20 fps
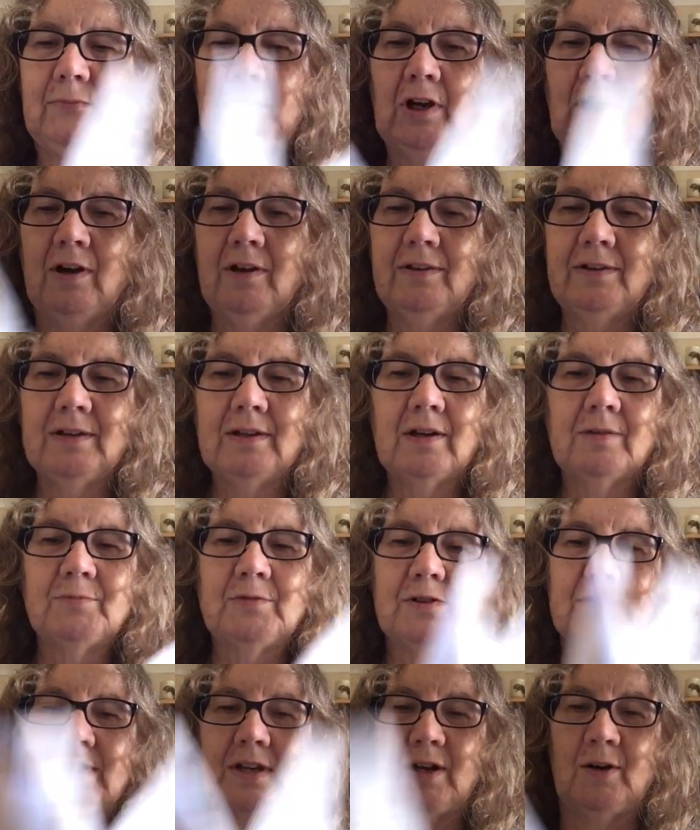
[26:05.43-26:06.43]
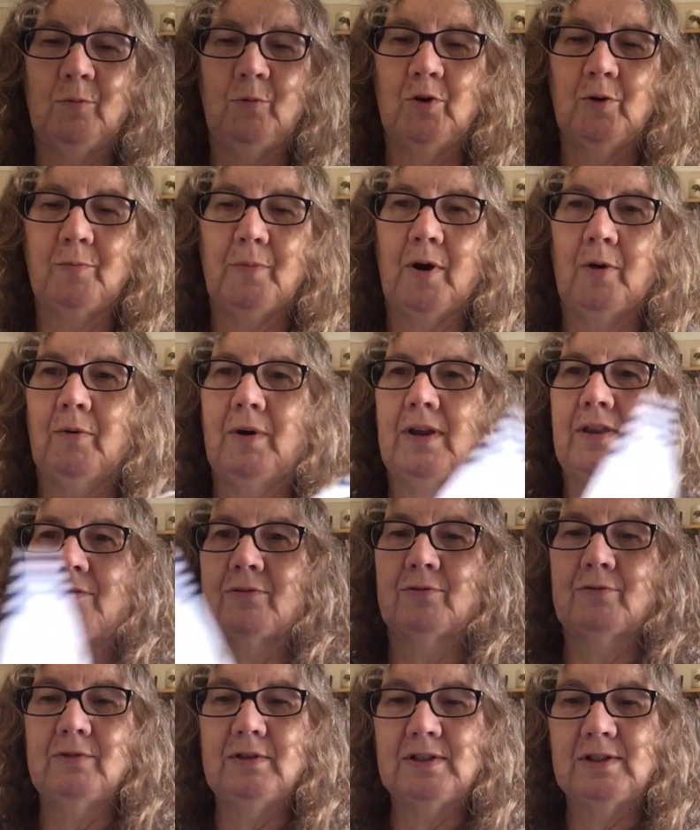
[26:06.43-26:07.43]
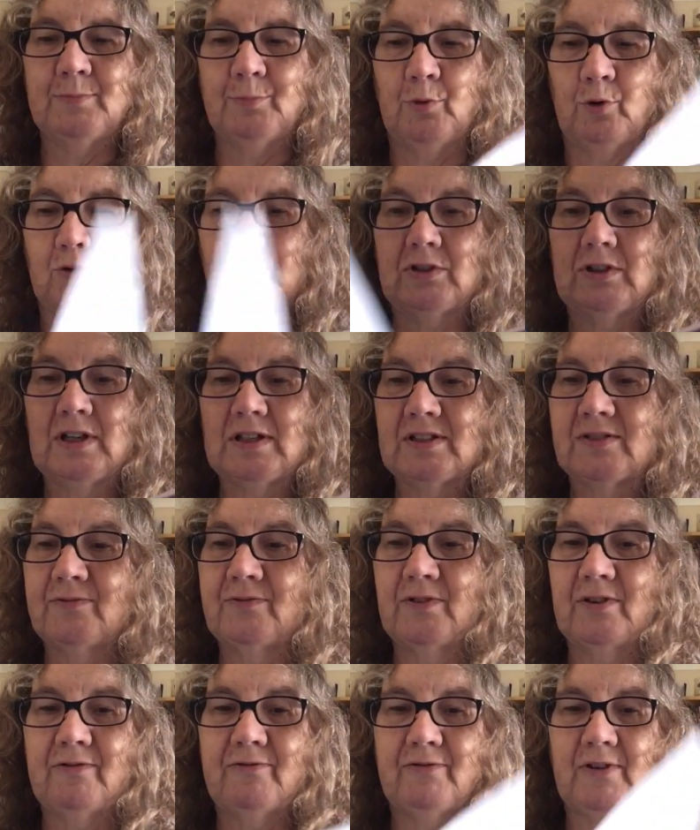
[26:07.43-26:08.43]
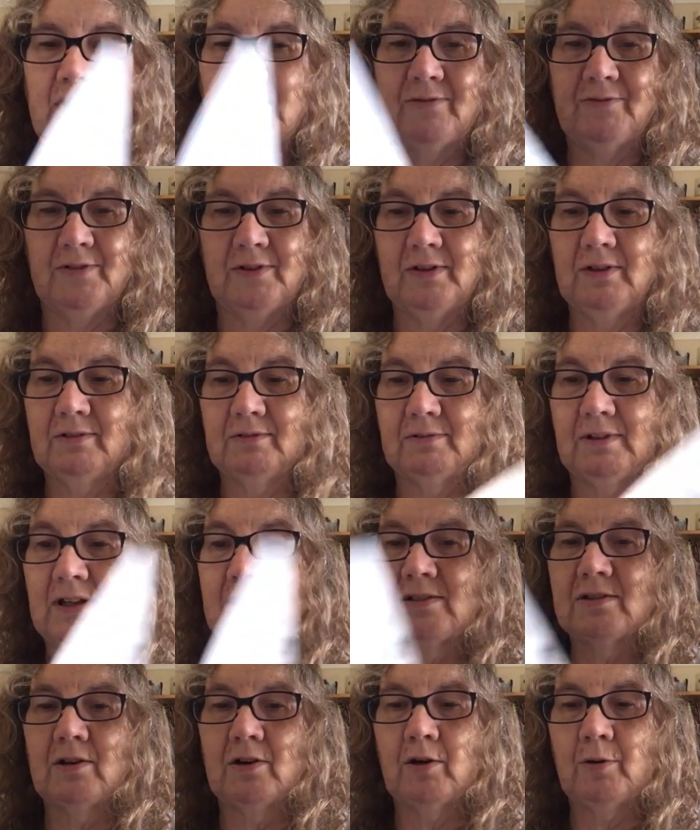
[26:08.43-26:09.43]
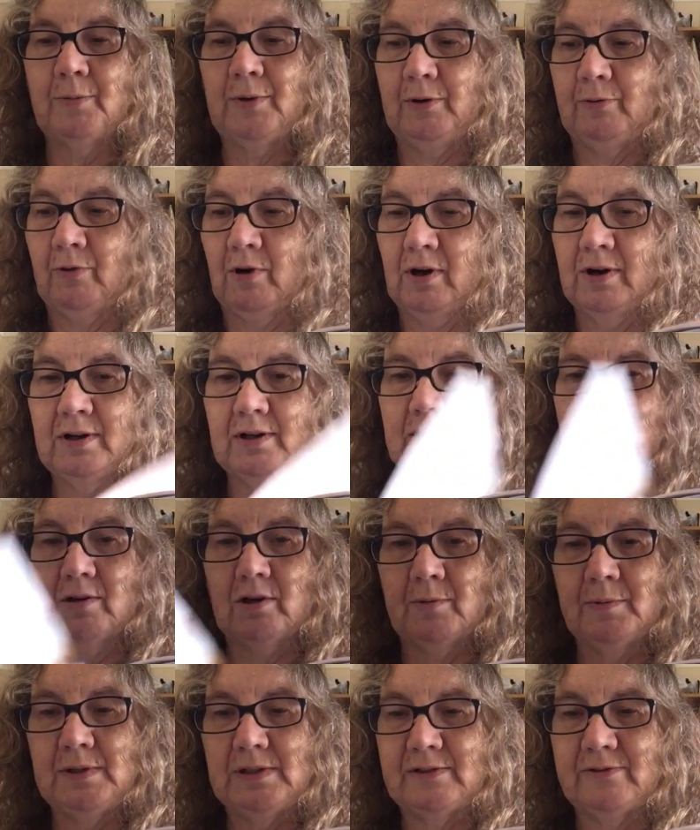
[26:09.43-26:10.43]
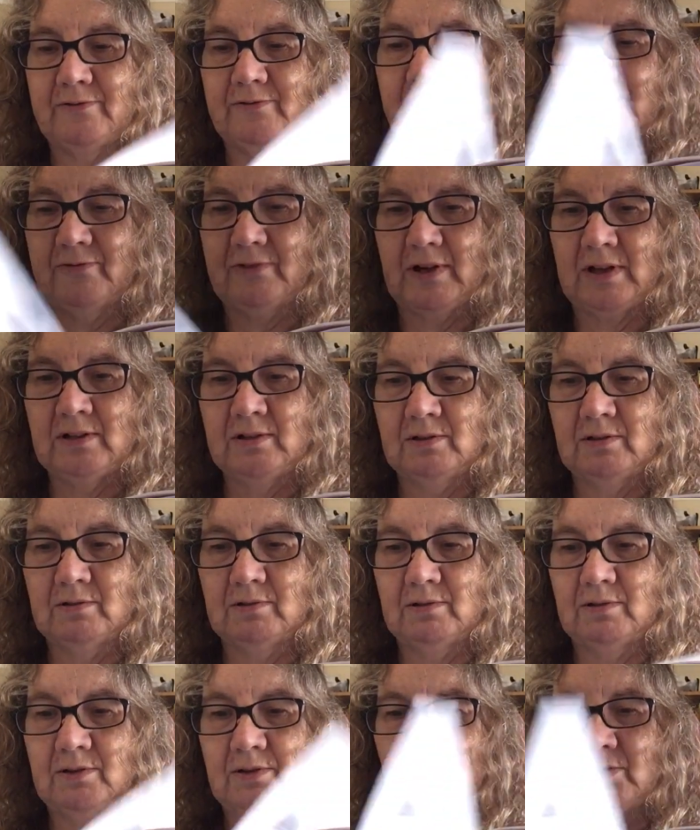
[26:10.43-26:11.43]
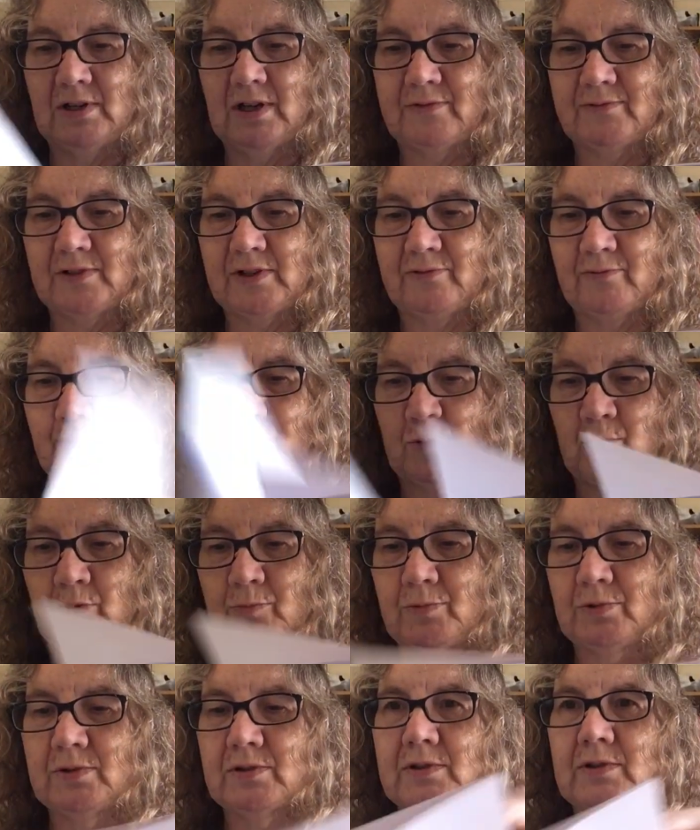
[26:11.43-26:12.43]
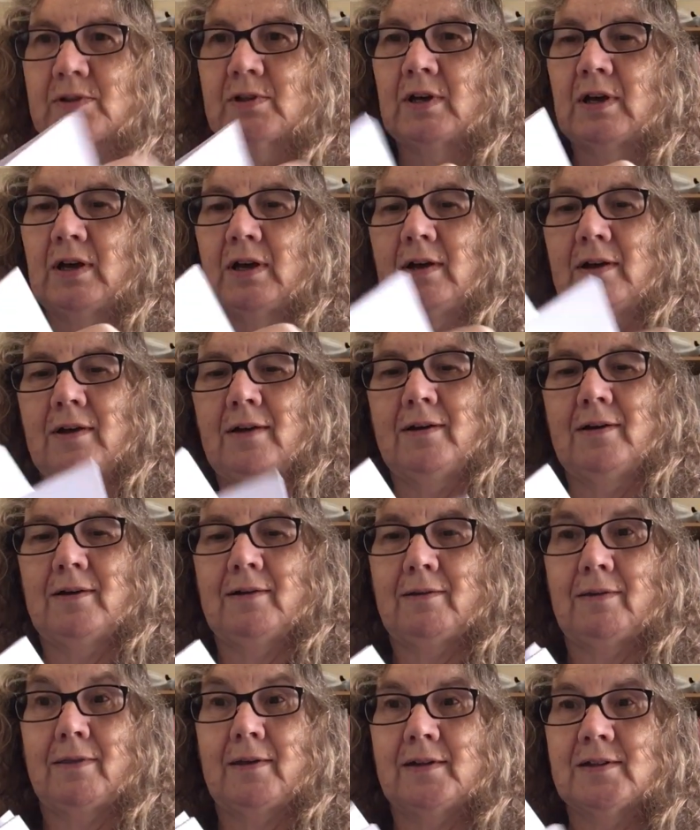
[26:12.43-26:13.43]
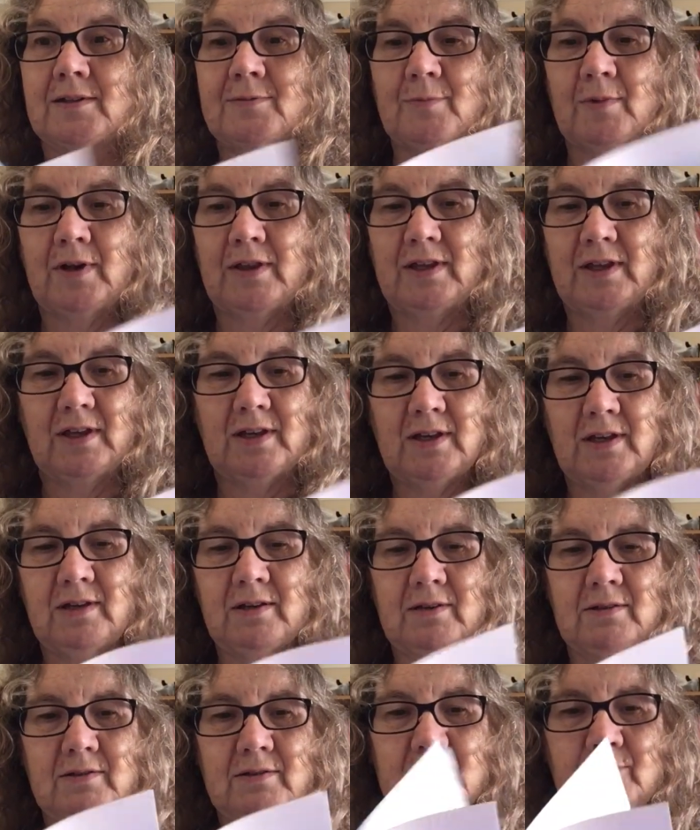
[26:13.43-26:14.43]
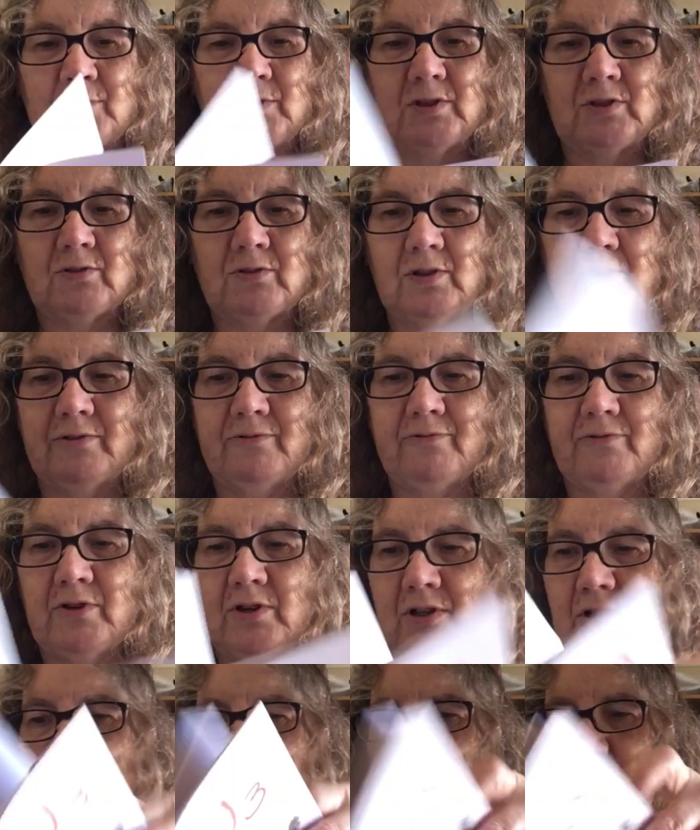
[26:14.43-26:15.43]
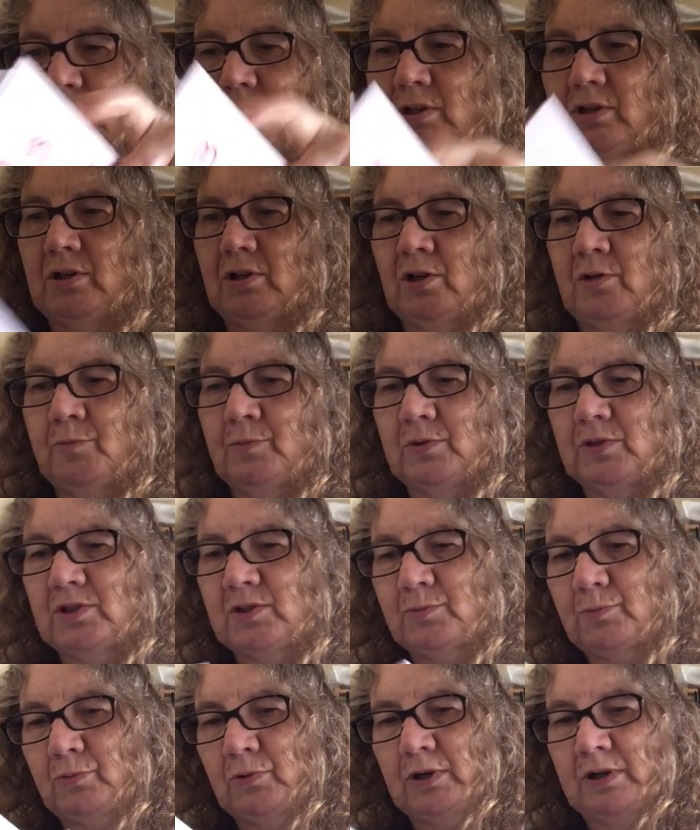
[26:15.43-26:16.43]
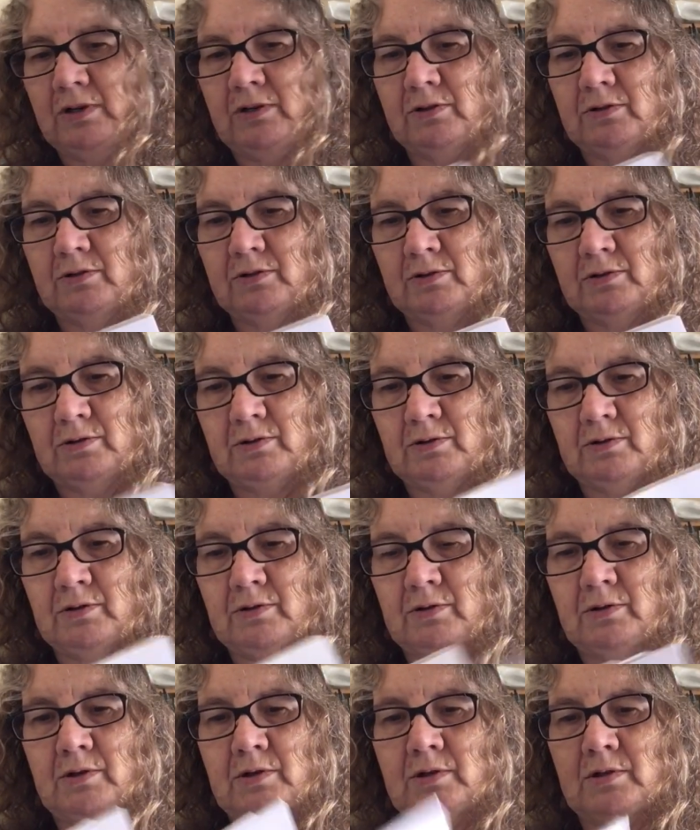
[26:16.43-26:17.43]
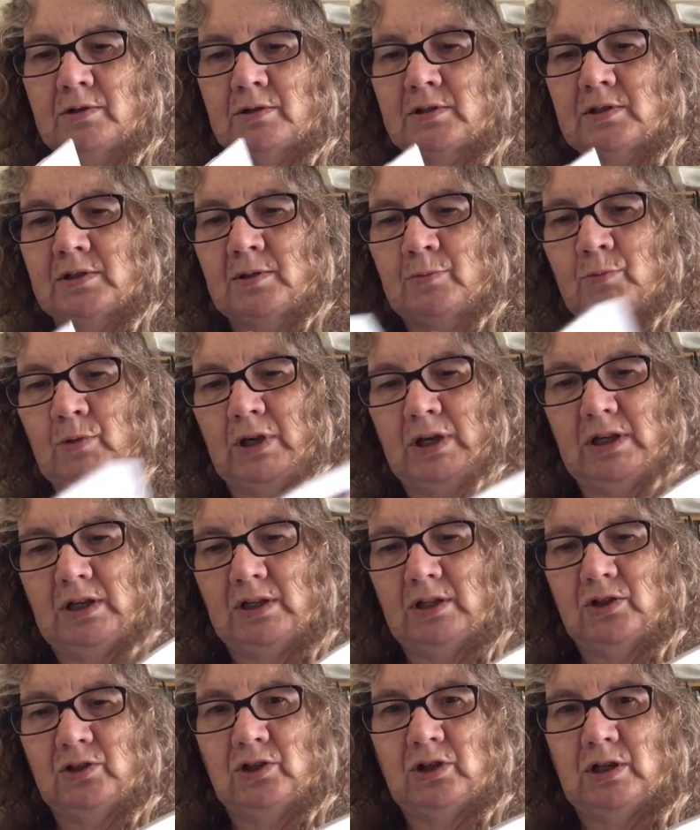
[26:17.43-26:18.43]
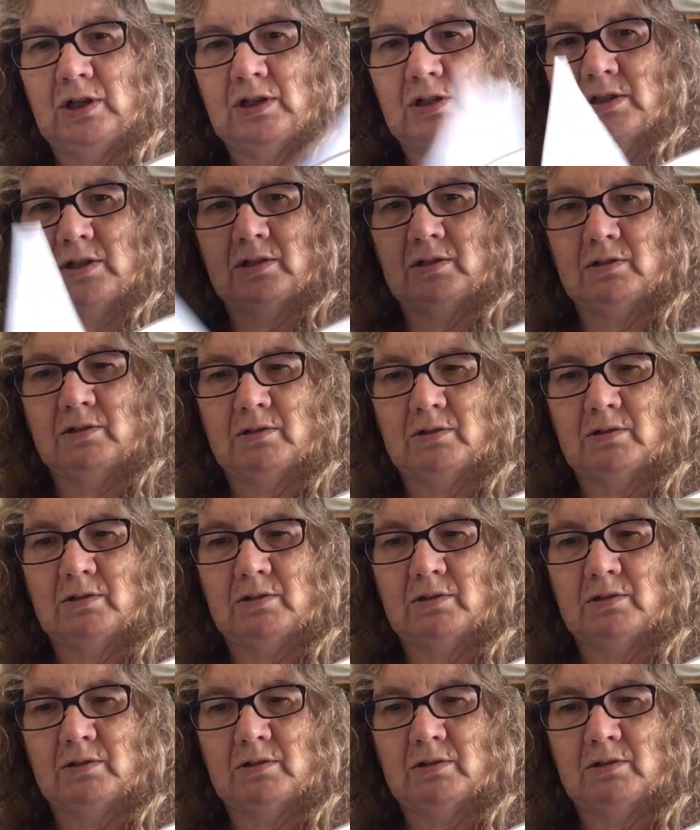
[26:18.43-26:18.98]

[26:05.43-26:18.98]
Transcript: I think I'm just going to work my way through this book just for the fun of it. It's a hobby, right? Hobbies are for fun. You don't have to have a purpose. That's my thinking. I'm just trying to find you the open spread somewhere here. She has a...